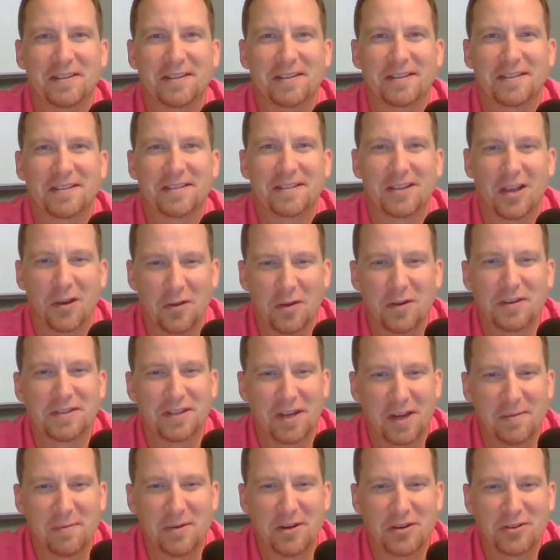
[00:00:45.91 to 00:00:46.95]
So it's
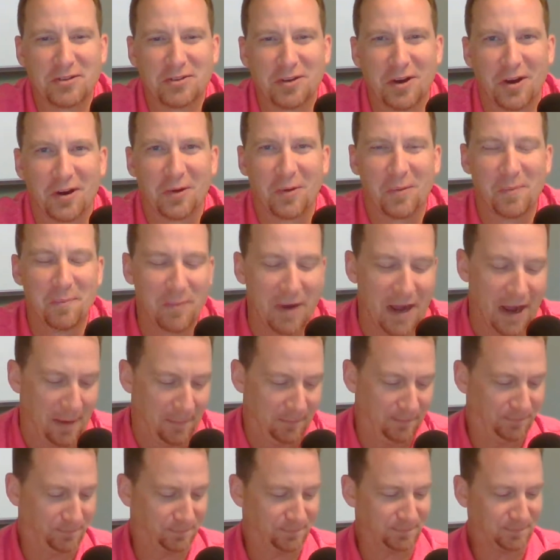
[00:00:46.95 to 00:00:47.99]
going to be a struggle,
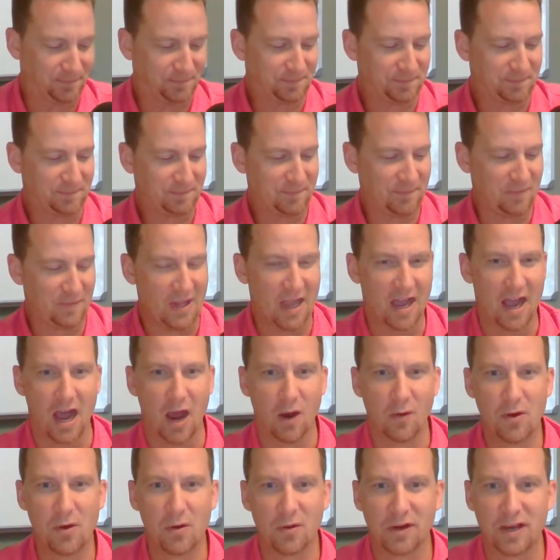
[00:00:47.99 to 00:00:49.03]
but
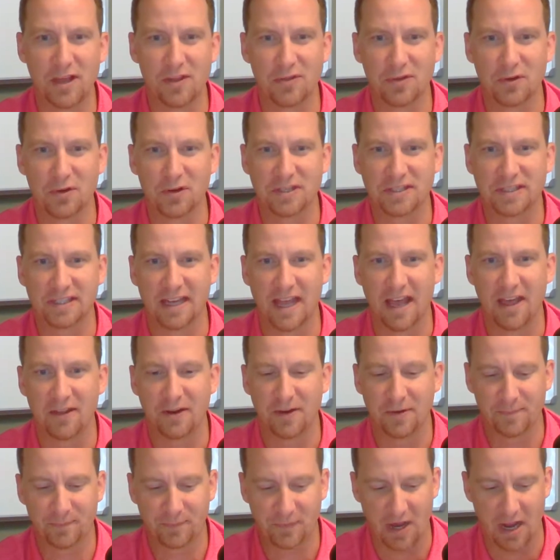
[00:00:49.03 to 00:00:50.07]
we will get through it
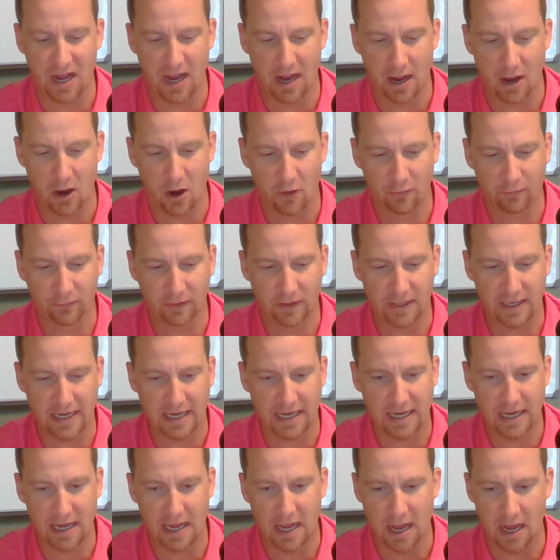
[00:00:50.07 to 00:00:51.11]
together.
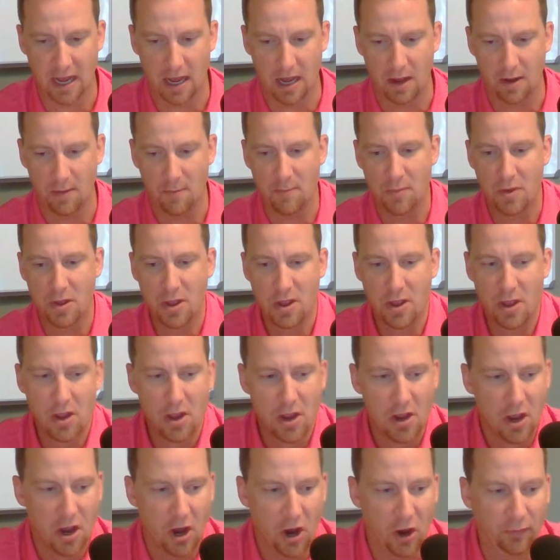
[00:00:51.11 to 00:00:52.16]
Hopefully
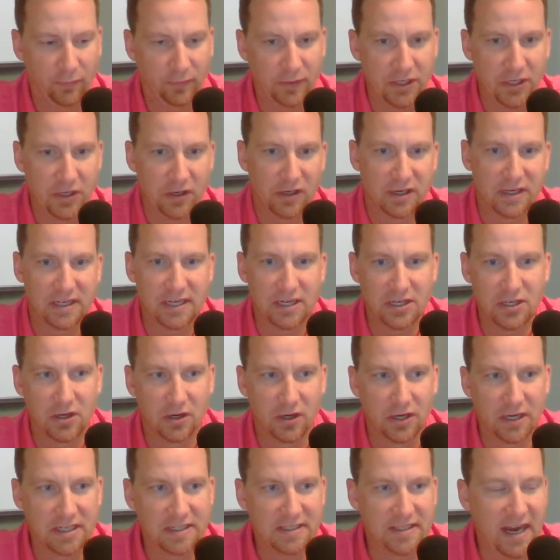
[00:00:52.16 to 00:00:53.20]

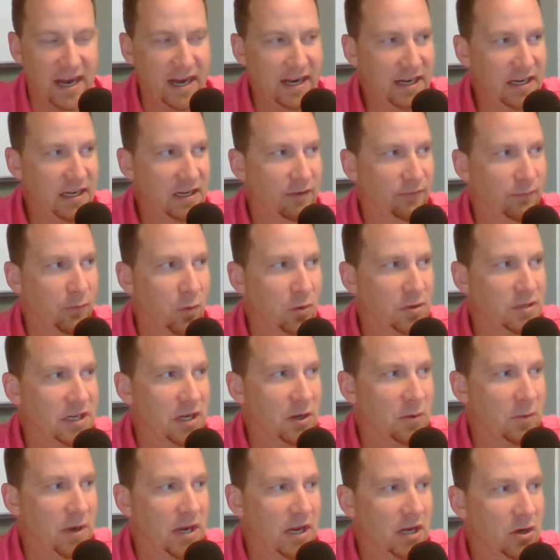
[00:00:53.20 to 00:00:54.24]
you're excited. A
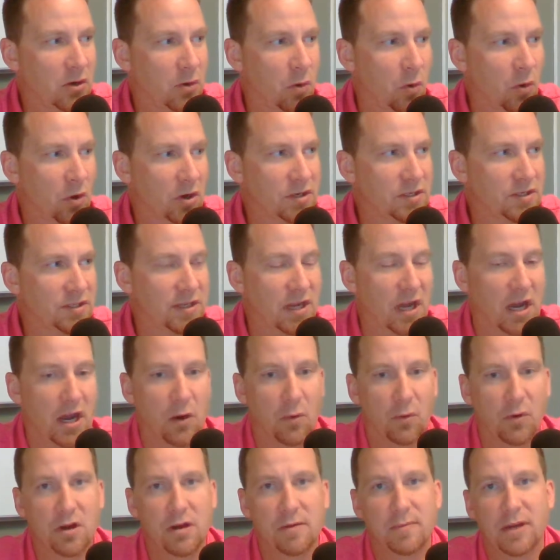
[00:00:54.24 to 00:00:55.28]
14-week course.
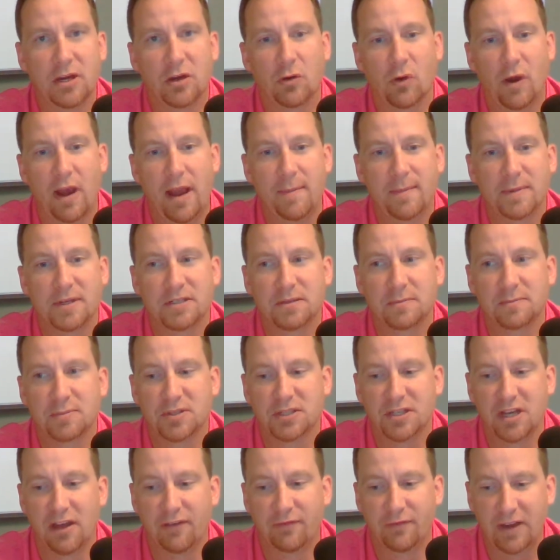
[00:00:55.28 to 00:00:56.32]
We're going to be cramming some
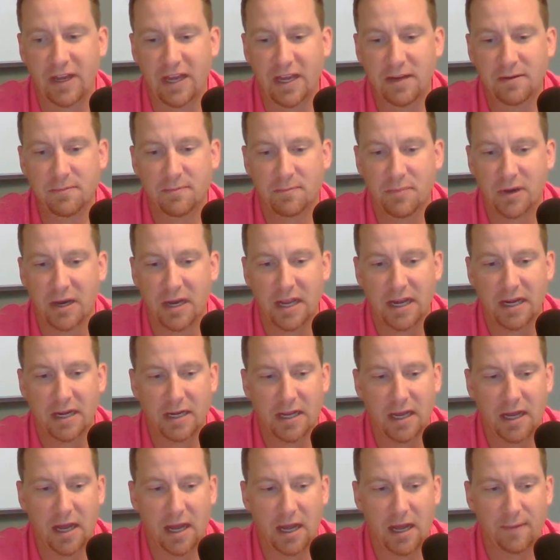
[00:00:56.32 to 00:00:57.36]
stuff in, but
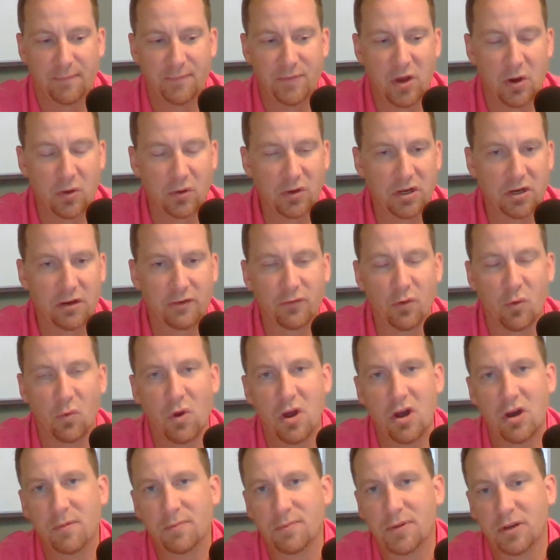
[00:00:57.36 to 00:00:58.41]
don't get
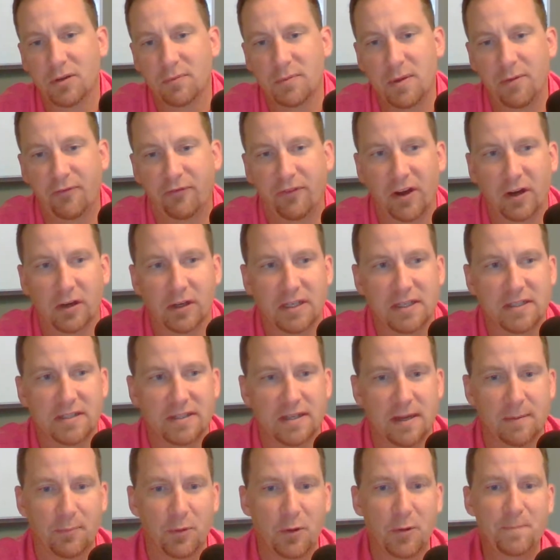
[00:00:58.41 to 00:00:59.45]
overwhelmed. It'll be fairly
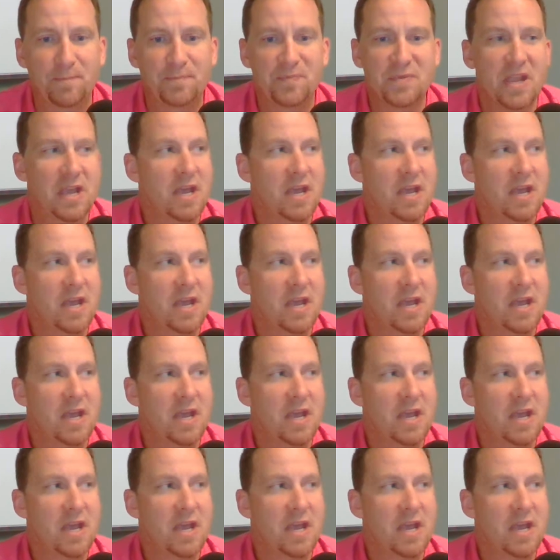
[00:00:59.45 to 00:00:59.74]
simple.